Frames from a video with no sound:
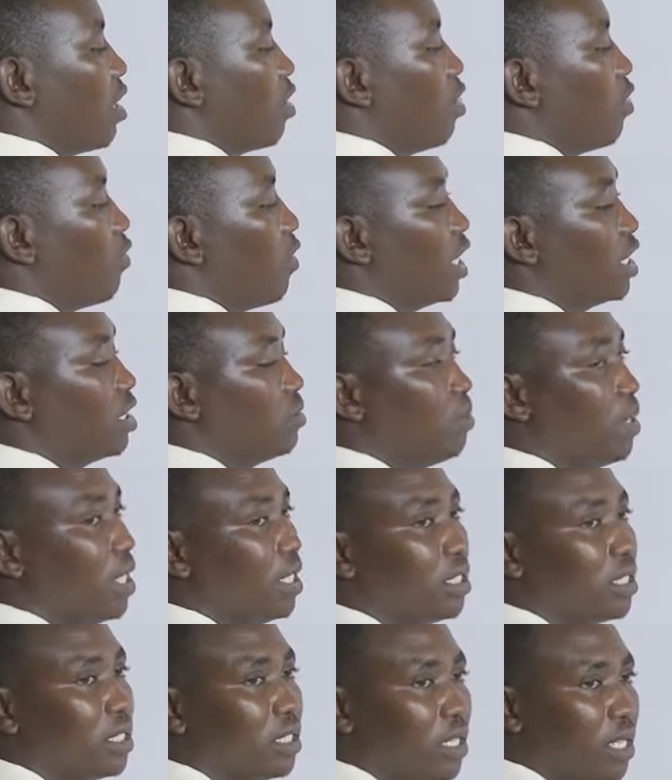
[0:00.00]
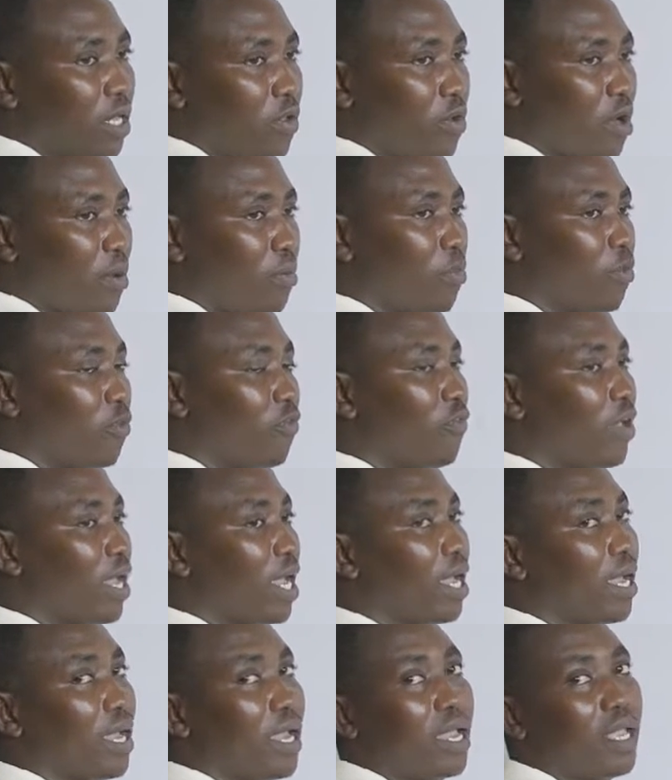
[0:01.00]
Clockwise means you are
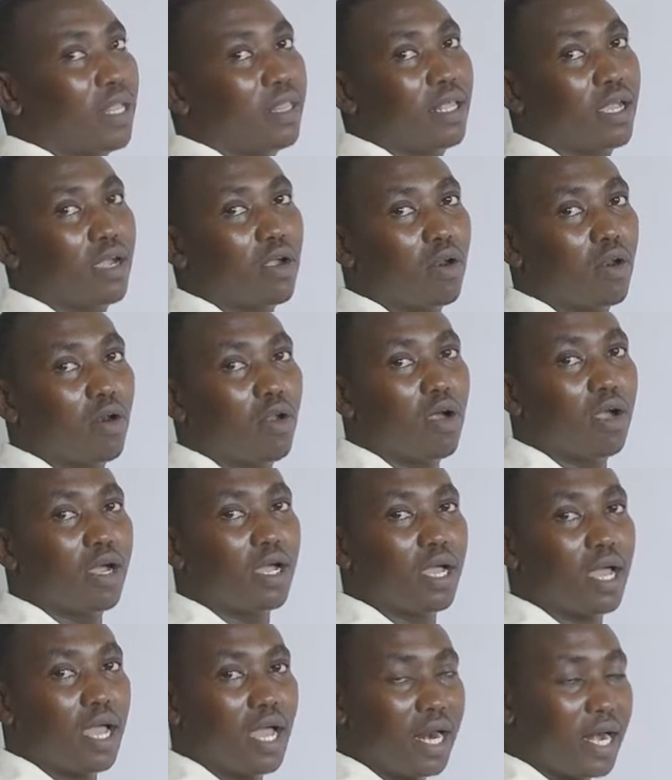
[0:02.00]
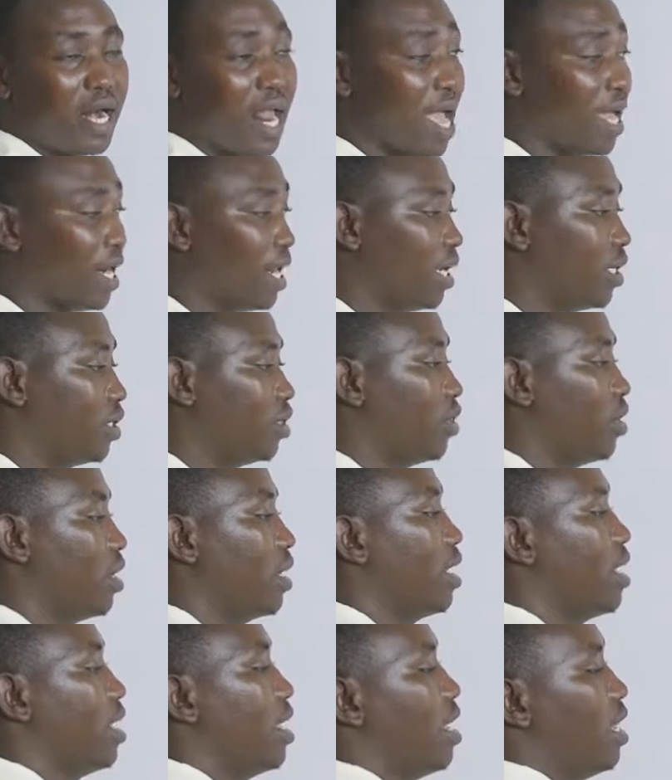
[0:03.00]
moving in the clock direction.